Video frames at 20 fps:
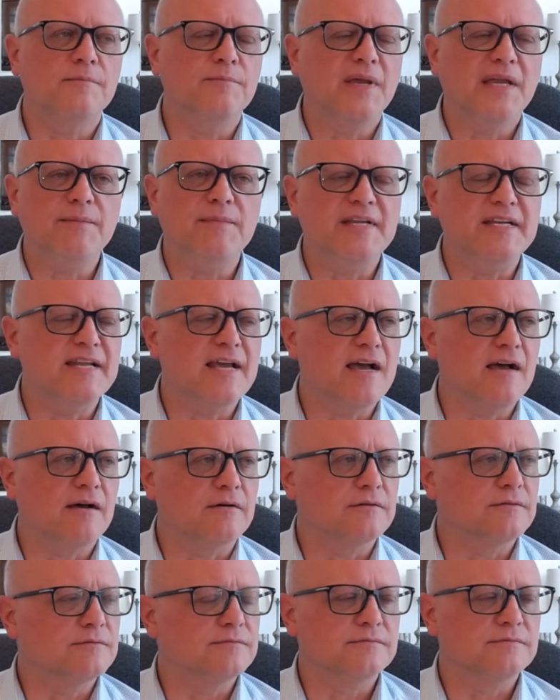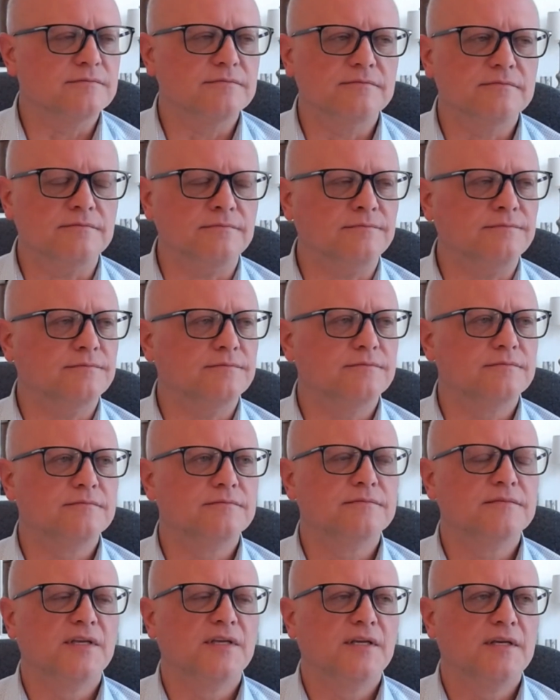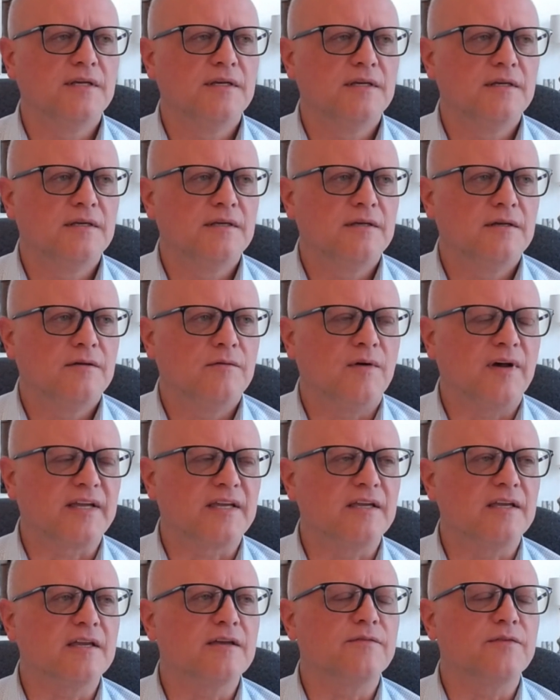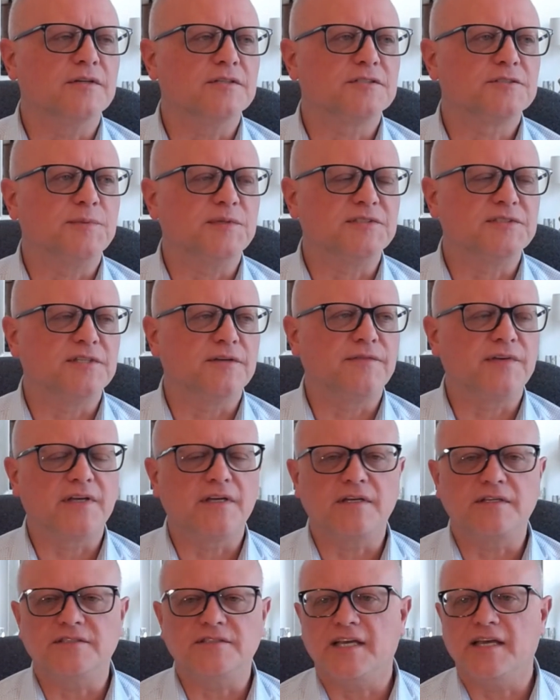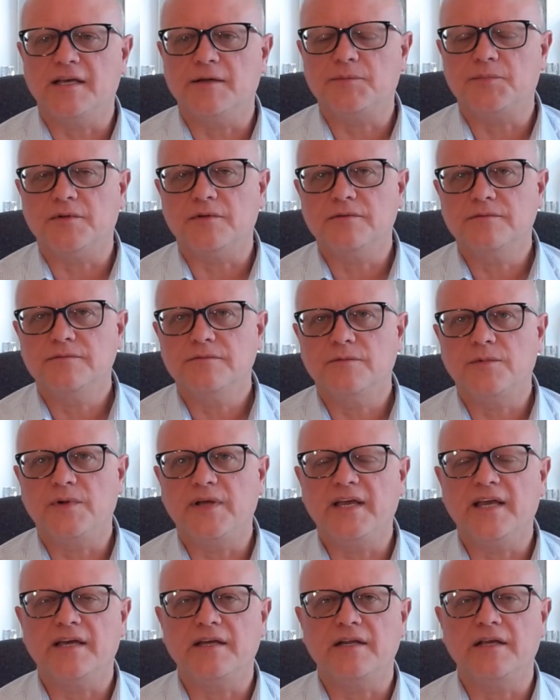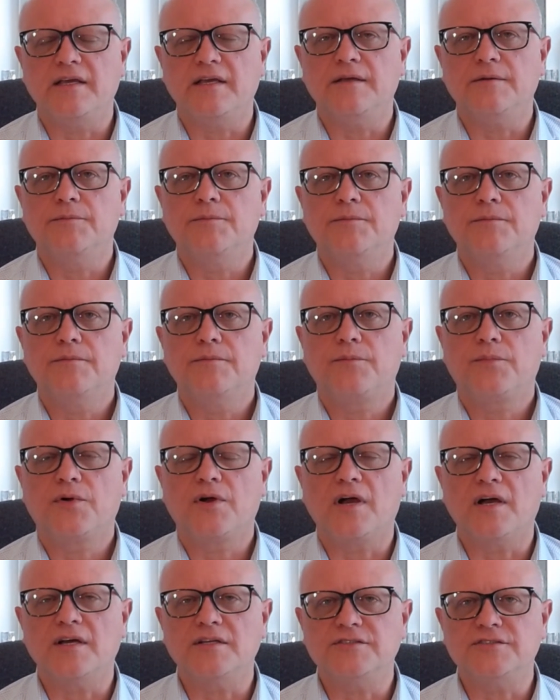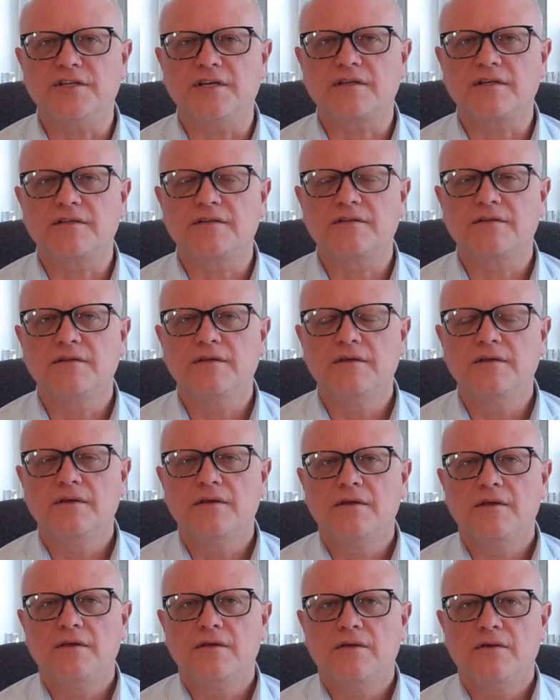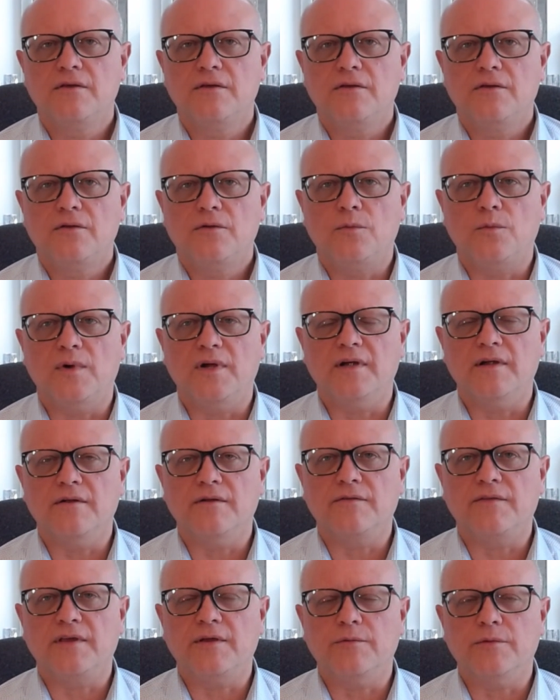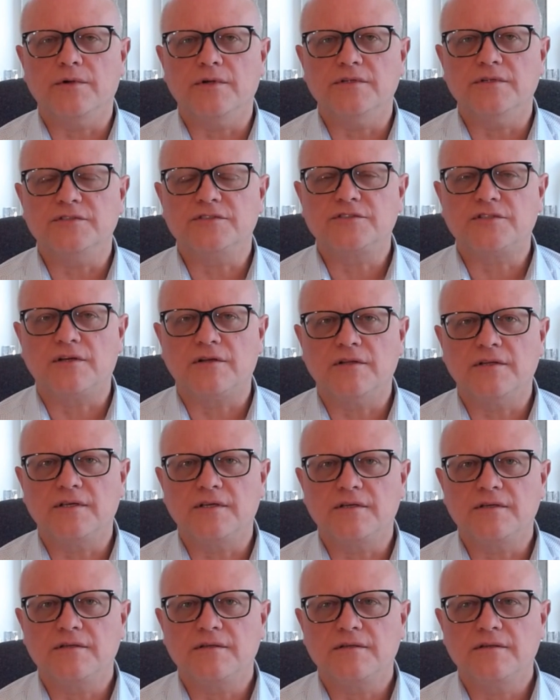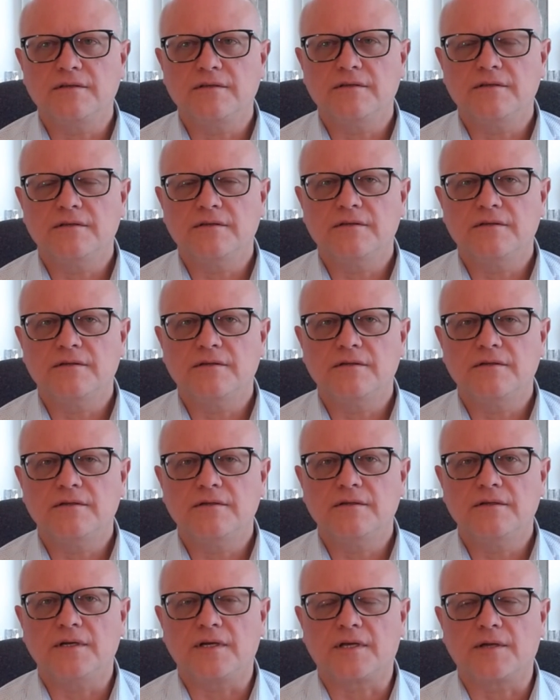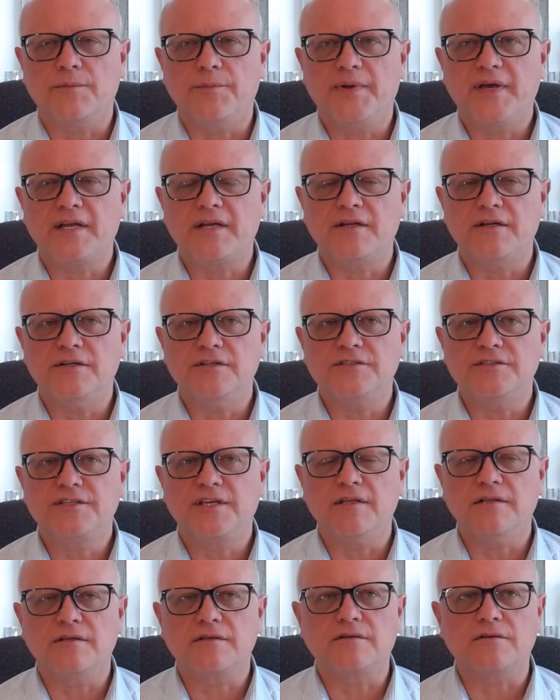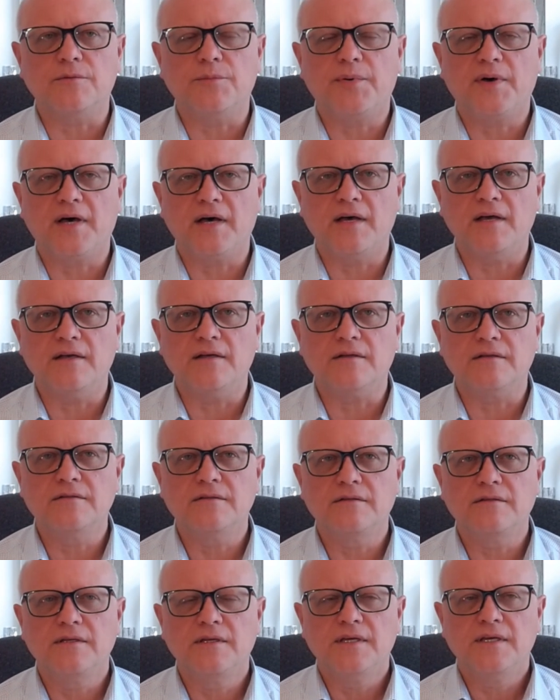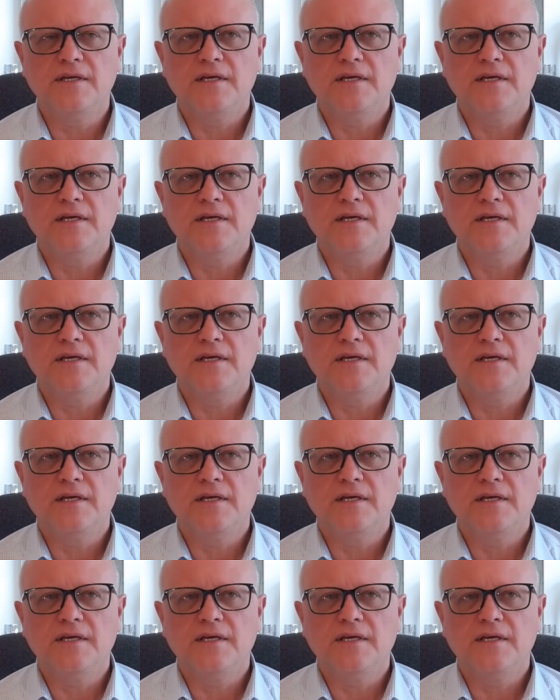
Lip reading: maybe down, I can give you a specific example. We had a project where they were installing a competitor's helical pile,